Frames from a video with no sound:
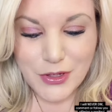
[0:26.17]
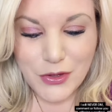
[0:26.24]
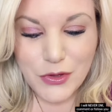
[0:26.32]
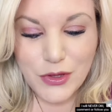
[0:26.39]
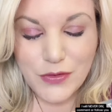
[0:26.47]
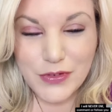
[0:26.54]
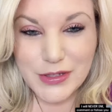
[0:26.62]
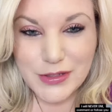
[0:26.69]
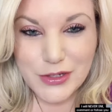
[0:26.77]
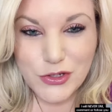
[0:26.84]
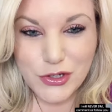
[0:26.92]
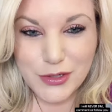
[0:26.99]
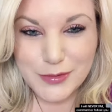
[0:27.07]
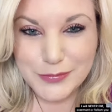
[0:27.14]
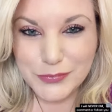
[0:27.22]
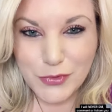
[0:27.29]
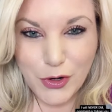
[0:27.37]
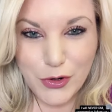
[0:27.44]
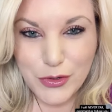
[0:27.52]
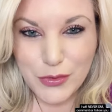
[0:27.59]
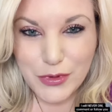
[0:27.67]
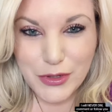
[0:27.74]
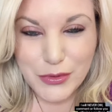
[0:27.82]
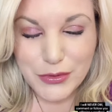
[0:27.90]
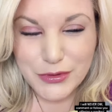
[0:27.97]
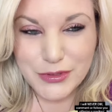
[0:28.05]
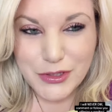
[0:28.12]
You have a decision. Are you in the
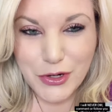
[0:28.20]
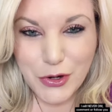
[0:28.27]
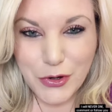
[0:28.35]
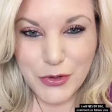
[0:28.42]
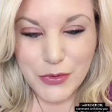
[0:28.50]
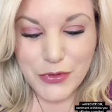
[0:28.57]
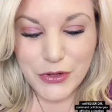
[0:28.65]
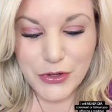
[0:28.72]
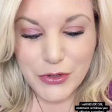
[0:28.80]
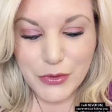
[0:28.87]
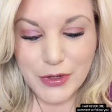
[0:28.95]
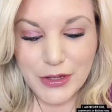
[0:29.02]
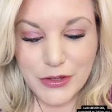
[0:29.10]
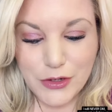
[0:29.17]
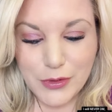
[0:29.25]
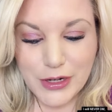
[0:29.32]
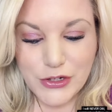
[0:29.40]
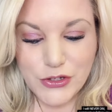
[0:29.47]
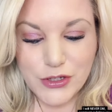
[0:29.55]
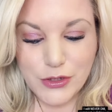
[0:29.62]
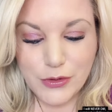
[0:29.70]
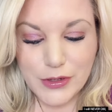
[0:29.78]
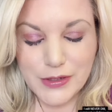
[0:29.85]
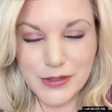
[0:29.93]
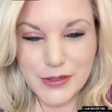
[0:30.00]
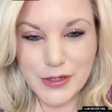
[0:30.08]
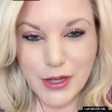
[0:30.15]
old? Are you in the new? And you know what I just
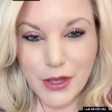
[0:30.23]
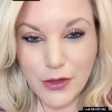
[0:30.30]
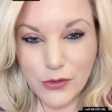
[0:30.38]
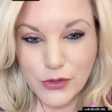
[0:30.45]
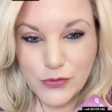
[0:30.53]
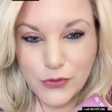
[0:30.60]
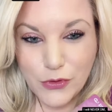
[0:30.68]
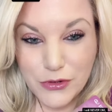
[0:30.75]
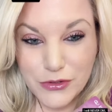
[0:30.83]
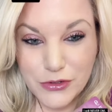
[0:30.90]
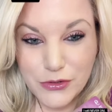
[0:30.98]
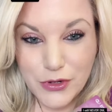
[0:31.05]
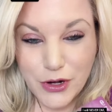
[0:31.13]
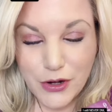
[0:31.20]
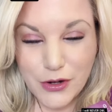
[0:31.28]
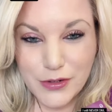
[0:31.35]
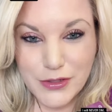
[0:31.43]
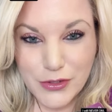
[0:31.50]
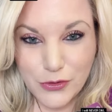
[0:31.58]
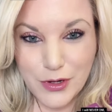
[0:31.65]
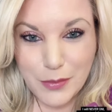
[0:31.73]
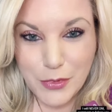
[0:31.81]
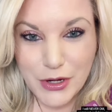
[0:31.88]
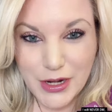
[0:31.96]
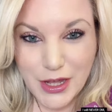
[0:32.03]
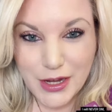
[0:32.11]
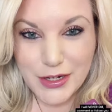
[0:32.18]
noticed? Those first two cards, they're number
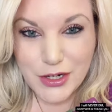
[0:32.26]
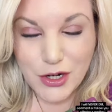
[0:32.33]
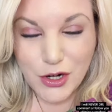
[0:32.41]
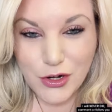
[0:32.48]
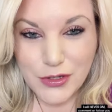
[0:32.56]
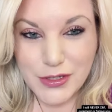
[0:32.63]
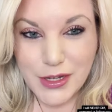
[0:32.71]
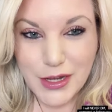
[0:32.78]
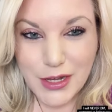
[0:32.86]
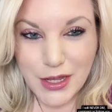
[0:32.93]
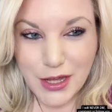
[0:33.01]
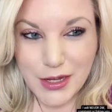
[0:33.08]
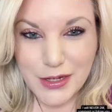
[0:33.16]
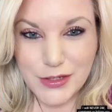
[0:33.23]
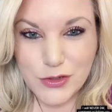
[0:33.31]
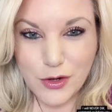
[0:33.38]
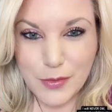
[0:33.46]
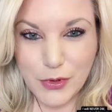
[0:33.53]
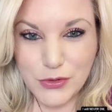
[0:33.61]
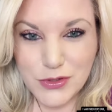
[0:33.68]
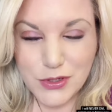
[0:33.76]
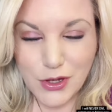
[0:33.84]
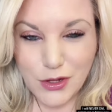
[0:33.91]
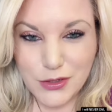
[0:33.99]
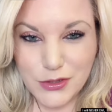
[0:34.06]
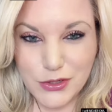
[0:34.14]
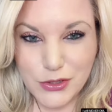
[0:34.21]
nine cards. Nines are about
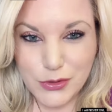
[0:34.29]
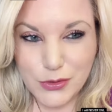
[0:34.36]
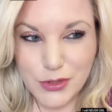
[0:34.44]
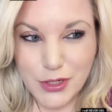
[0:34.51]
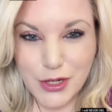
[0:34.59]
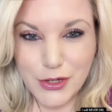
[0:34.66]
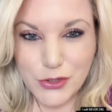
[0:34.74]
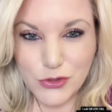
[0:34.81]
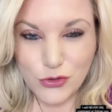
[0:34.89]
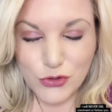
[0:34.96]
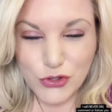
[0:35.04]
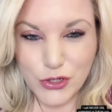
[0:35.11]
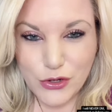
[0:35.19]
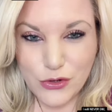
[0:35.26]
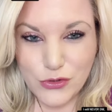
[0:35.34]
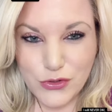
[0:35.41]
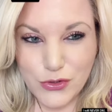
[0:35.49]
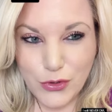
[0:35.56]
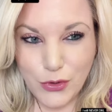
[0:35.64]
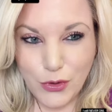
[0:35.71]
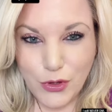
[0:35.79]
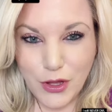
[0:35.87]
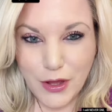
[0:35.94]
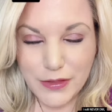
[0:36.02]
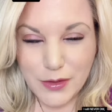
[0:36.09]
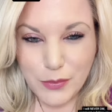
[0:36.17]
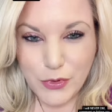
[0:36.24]
solitude, searching your soul,
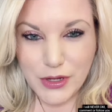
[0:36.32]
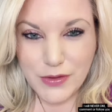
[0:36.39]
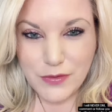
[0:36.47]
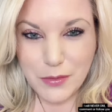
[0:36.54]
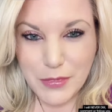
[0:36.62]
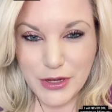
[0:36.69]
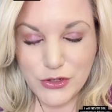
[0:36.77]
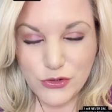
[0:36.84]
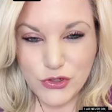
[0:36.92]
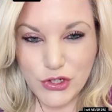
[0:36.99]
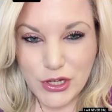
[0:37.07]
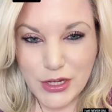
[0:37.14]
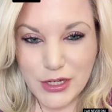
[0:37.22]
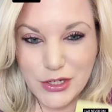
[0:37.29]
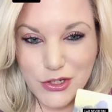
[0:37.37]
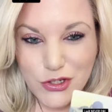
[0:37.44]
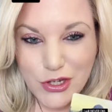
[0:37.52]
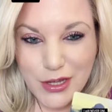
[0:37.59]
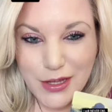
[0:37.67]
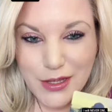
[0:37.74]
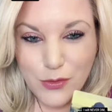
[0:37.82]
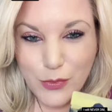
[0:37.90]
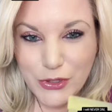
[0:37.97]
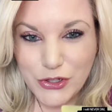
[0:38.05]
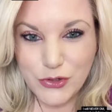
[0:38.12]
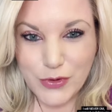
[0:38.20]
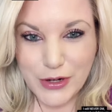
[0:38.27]
on the brink of a major change, and
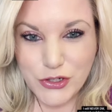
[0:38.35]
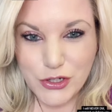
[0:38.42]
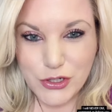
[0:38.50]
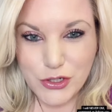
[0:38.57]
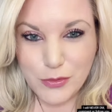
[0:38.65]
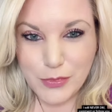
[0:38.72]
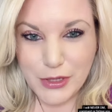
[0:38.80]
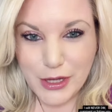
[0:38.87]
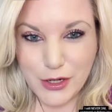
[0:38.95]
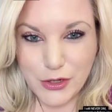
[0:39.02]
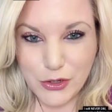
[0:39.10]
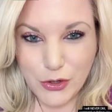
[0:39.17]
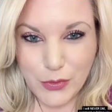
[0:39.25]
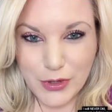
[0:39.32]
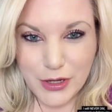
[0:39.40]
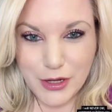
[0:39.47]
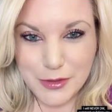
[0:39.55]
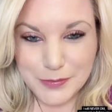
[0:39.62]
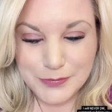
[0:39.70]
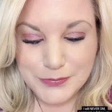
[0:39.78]
which direction do you plan on going on?